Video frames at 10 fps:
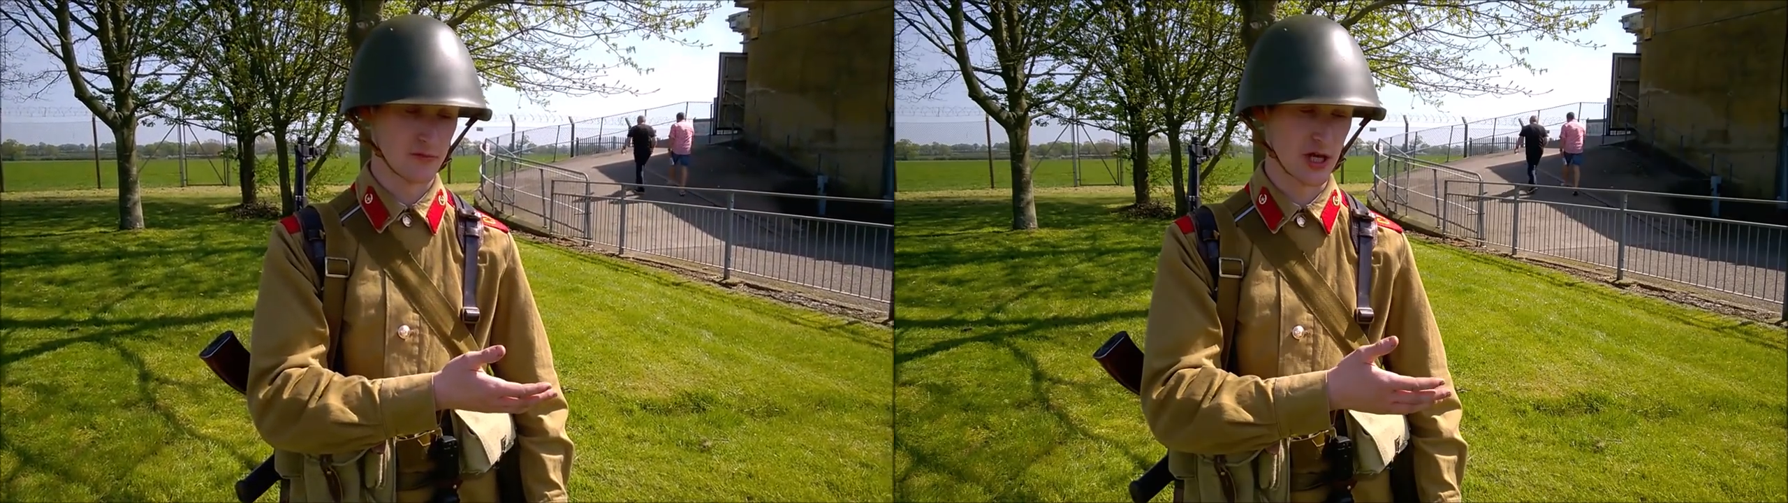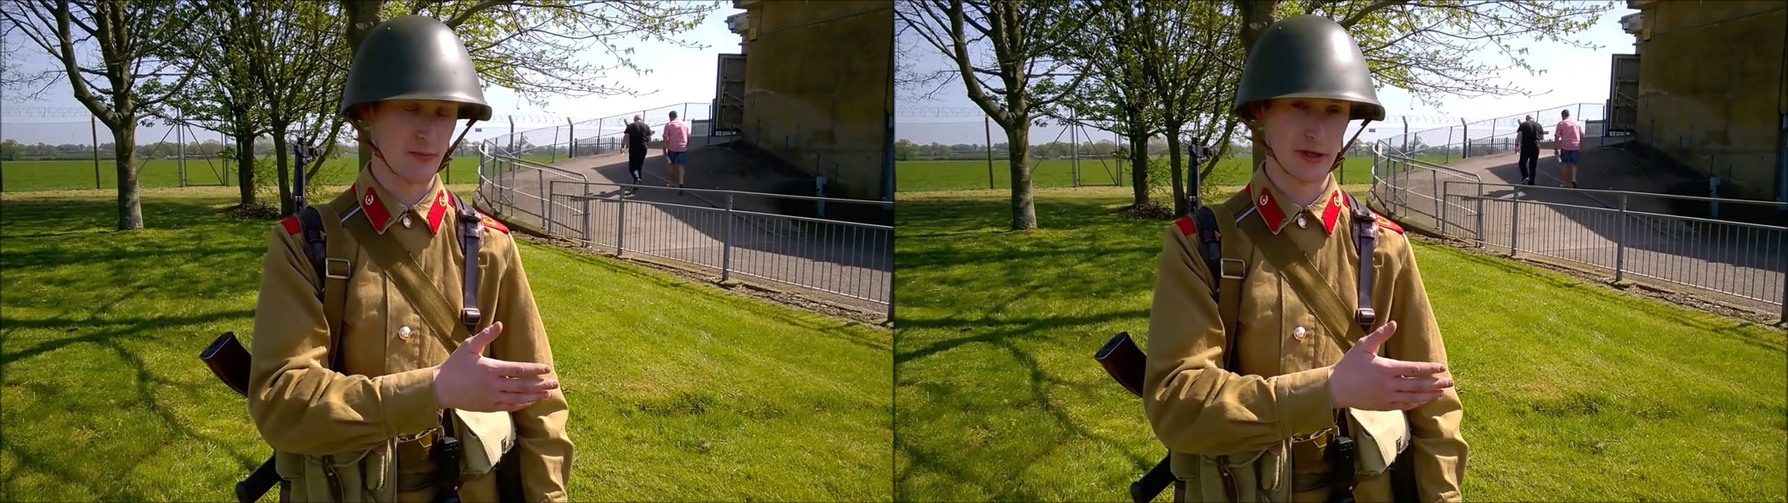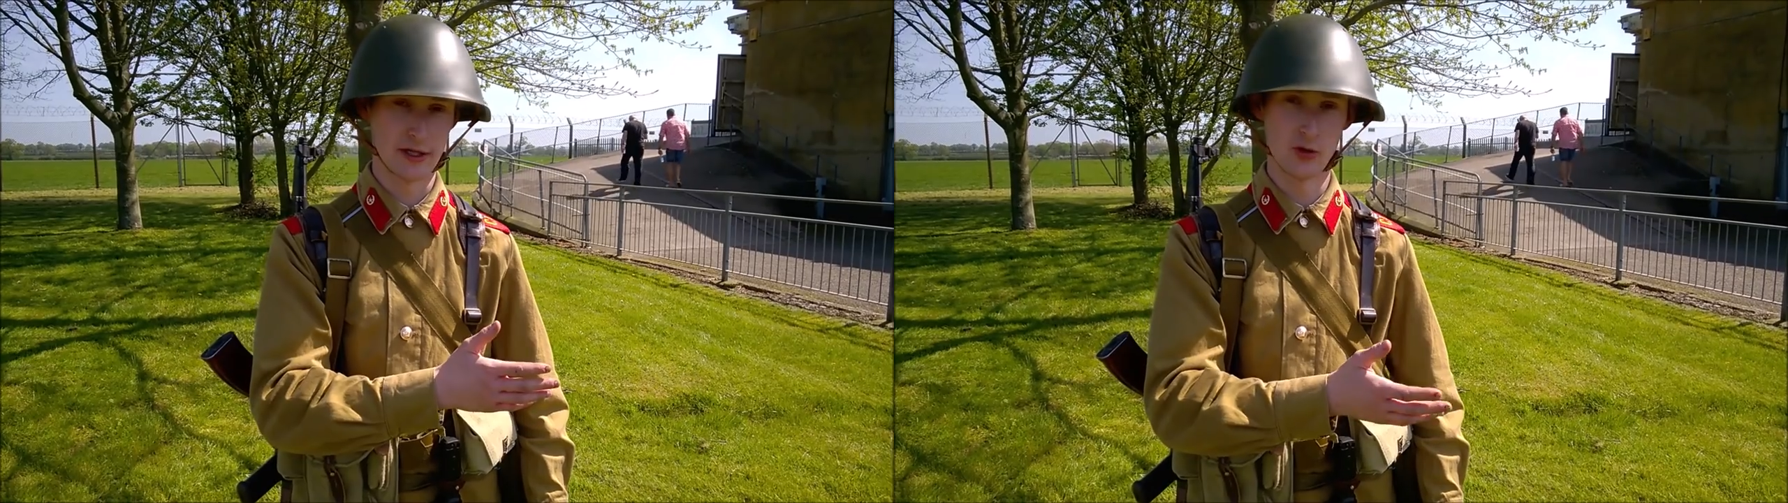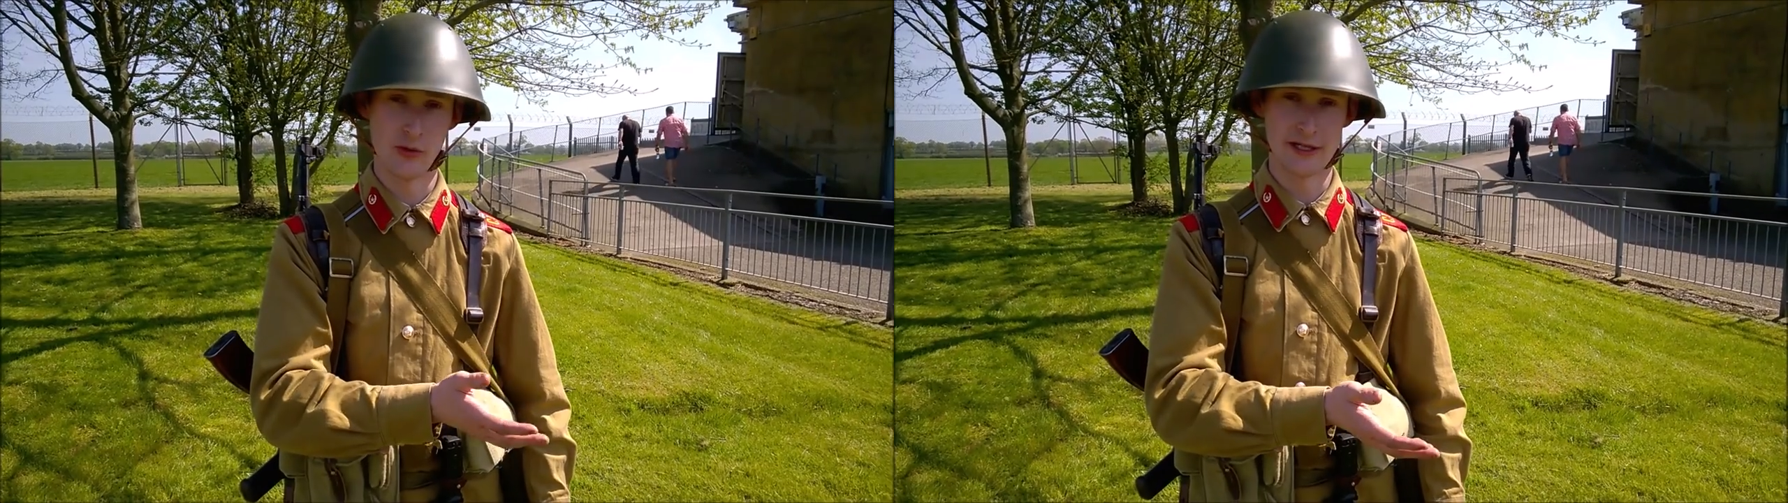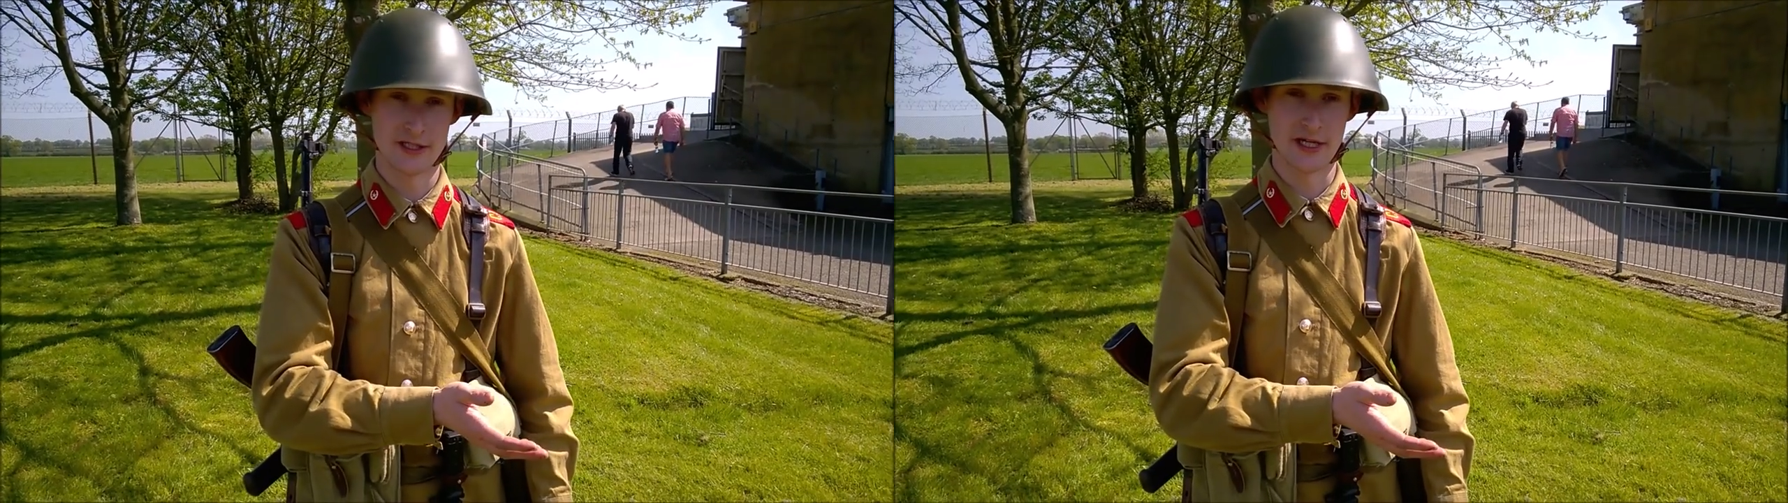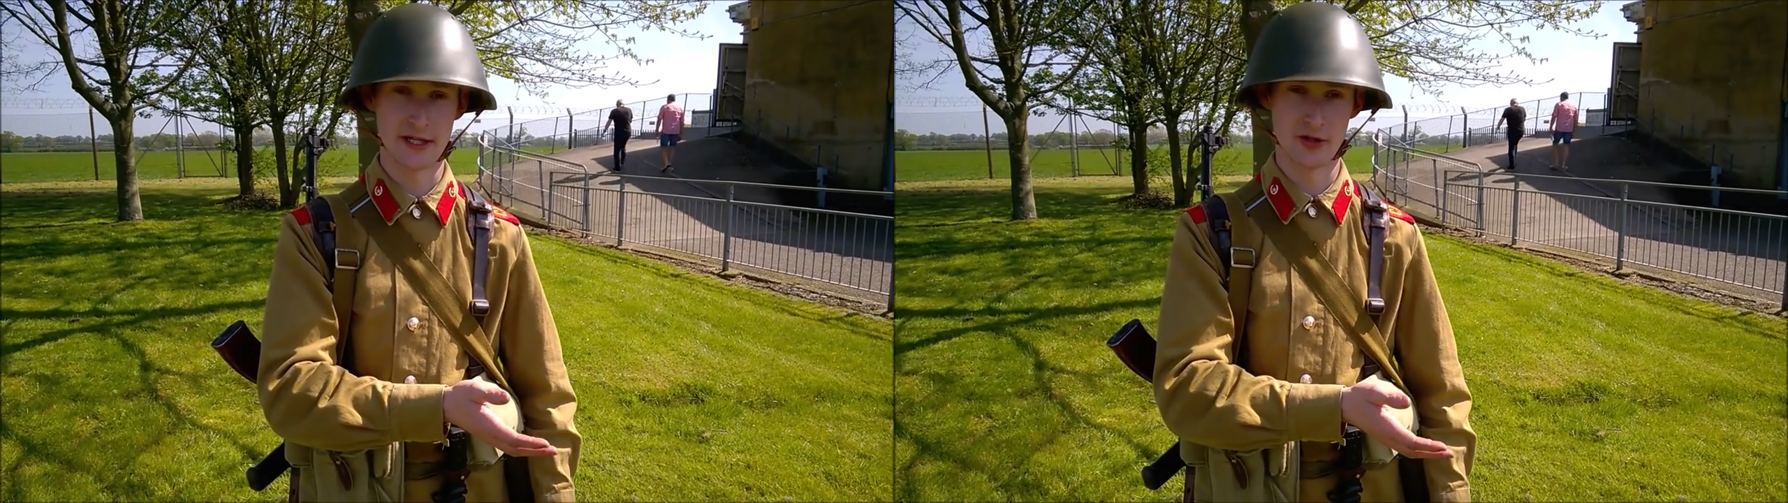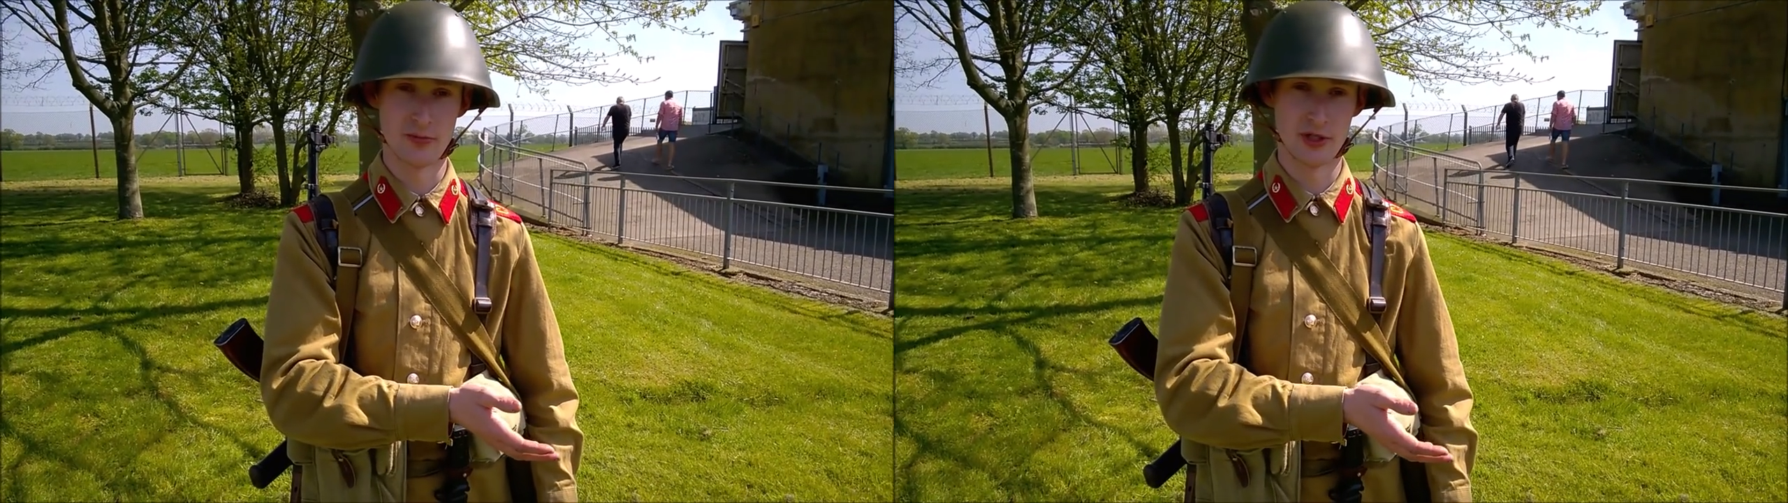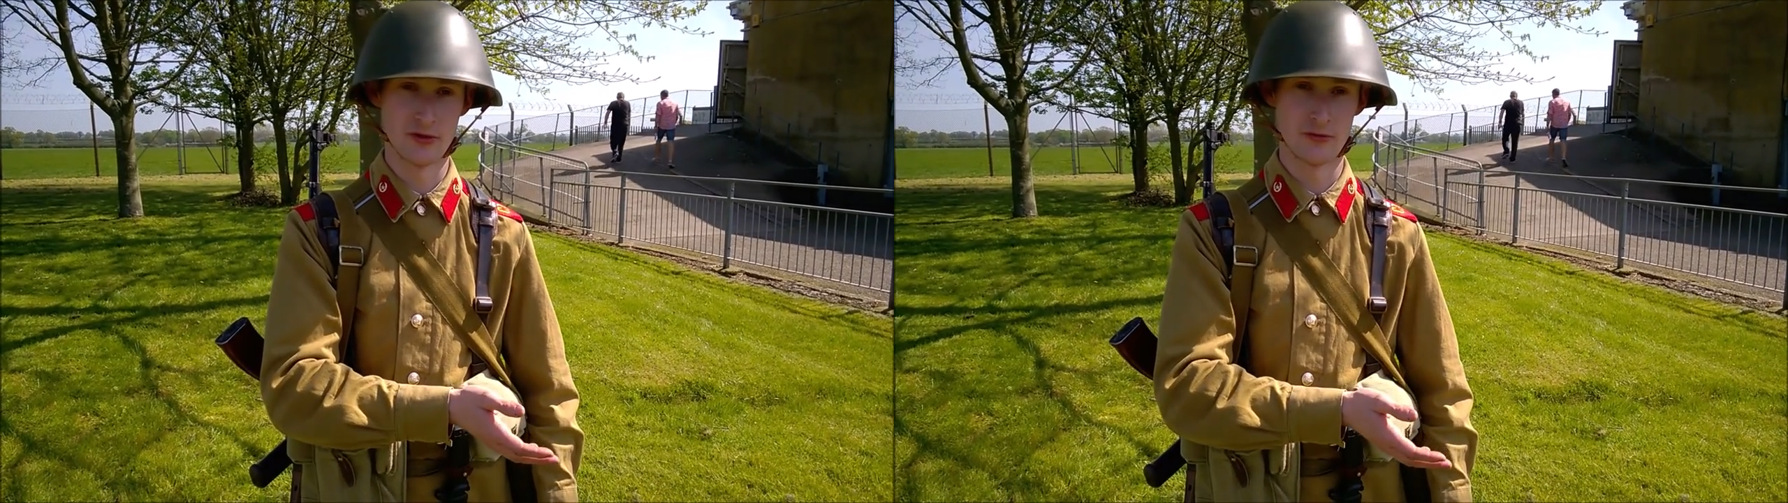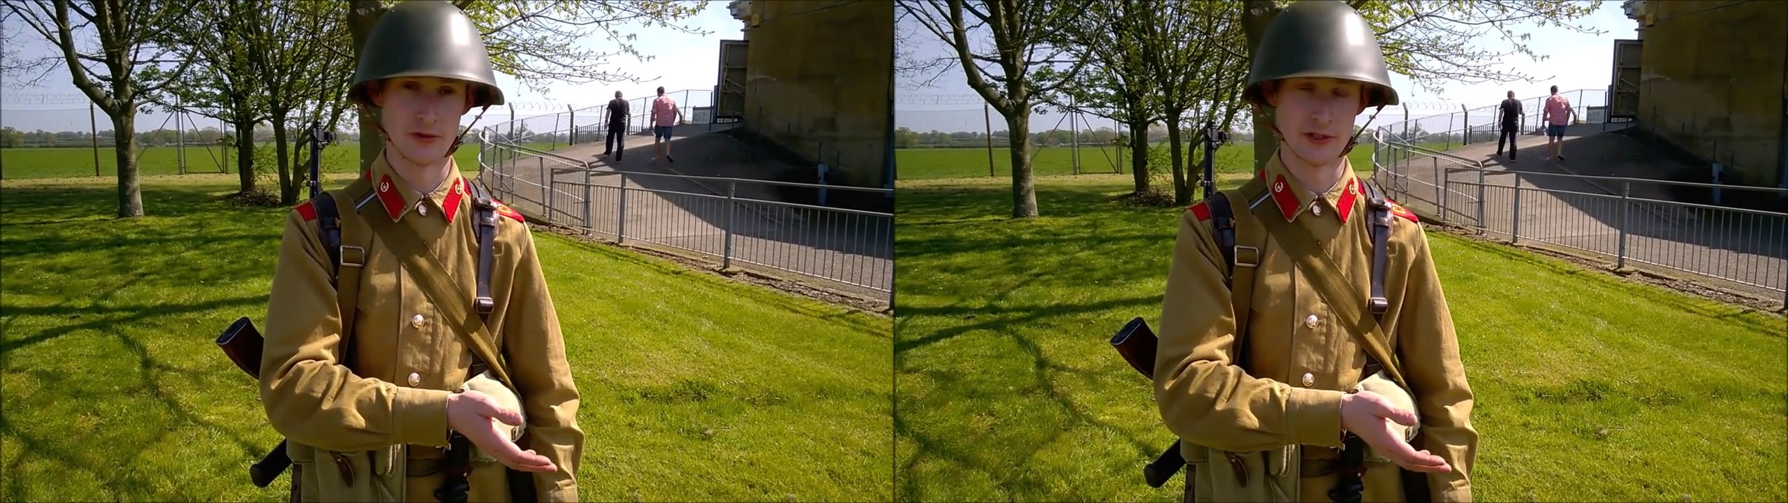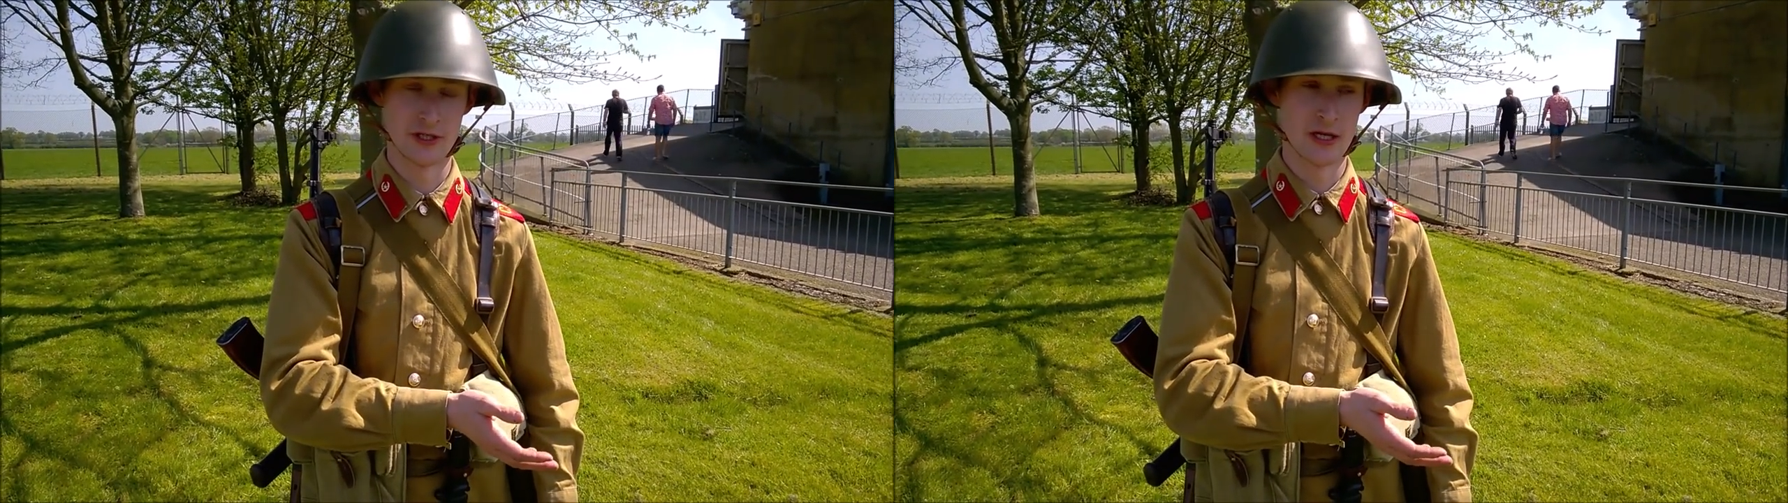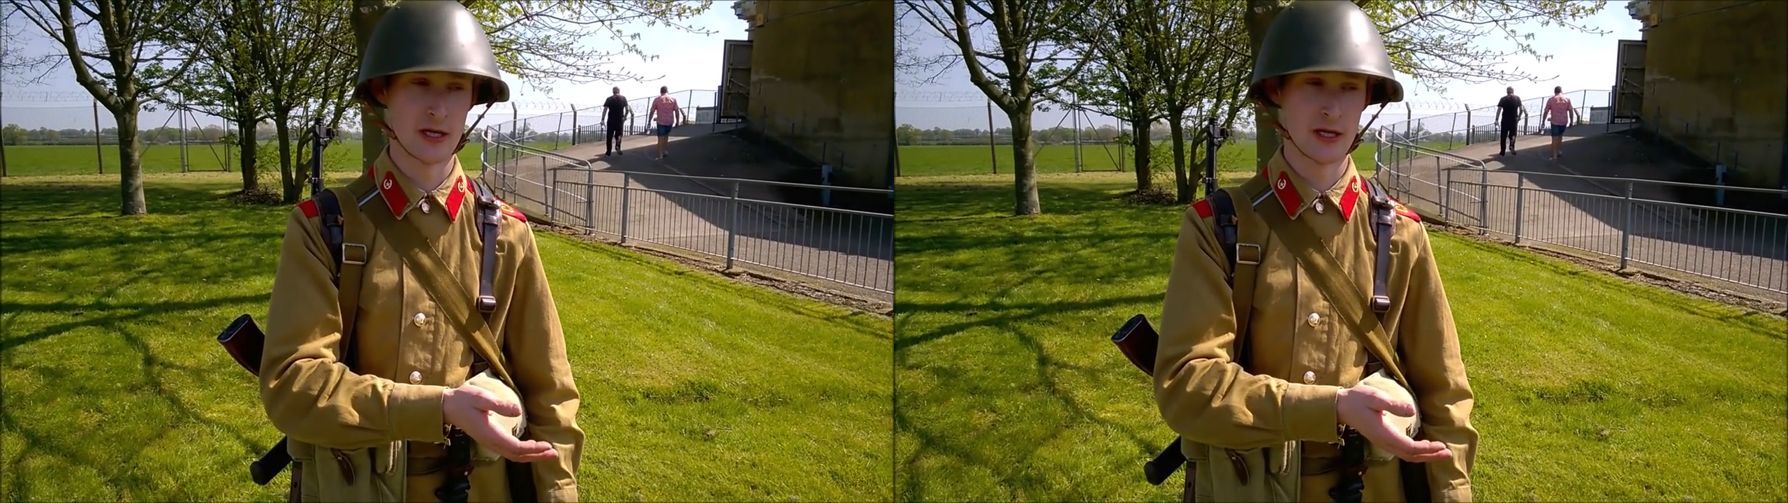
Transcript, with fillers: generally always seen on manoeuvres.